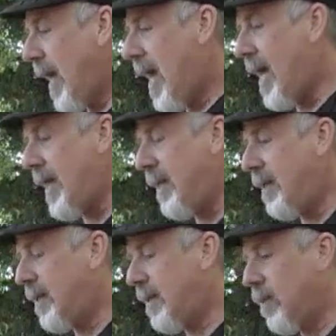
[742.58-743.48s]
And
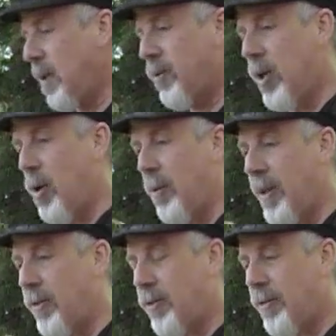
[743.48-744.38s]
where was I going with
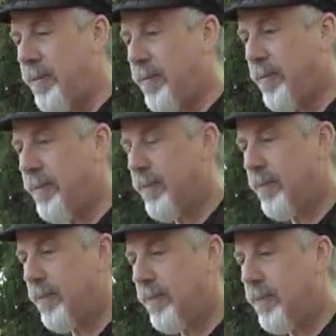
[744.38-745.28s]
this?
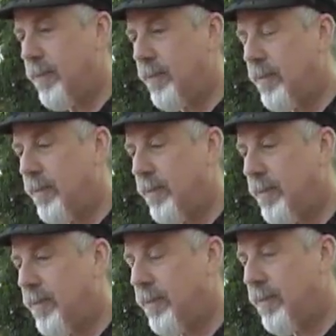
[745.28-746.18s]
Okay.
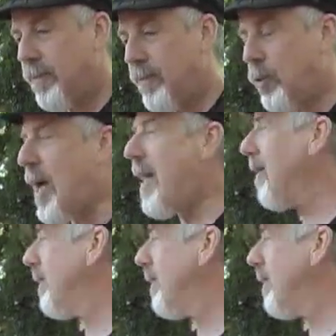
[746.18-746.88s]
Right.